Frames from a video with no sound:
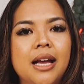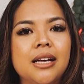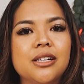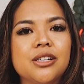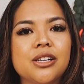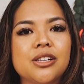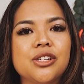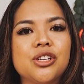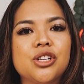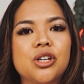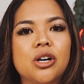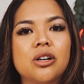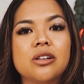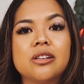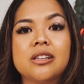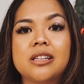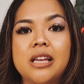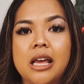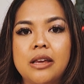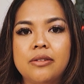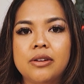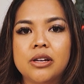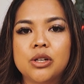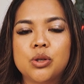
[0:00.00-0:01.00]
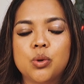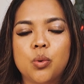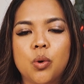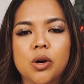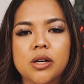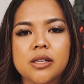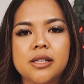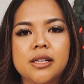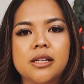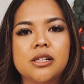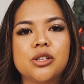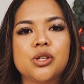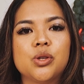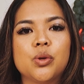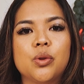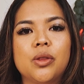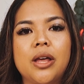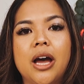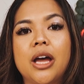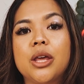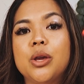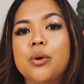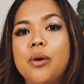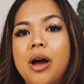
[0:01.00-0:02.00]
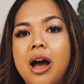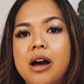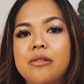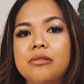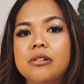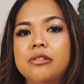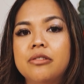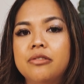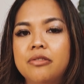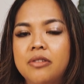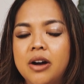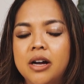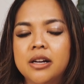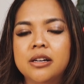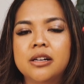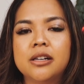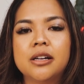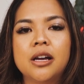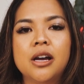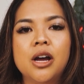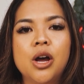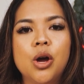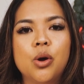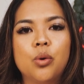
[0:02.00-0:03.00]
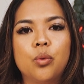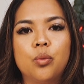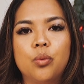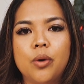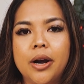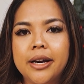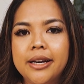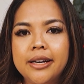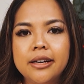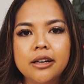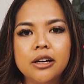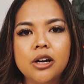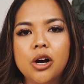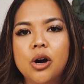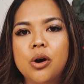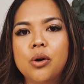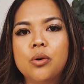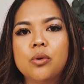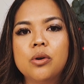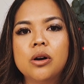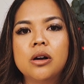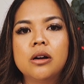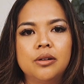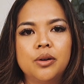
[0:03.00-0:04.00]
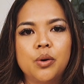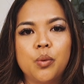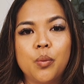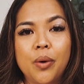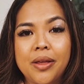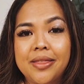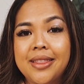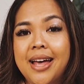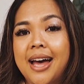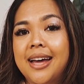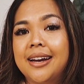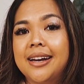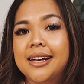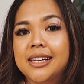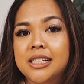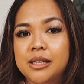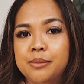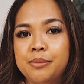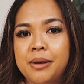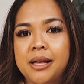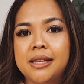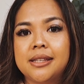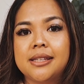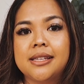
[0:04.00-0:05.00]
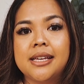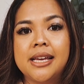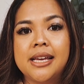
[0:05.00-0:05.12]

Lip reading: and just start saving towards it so that you have a fund ready to go when that expense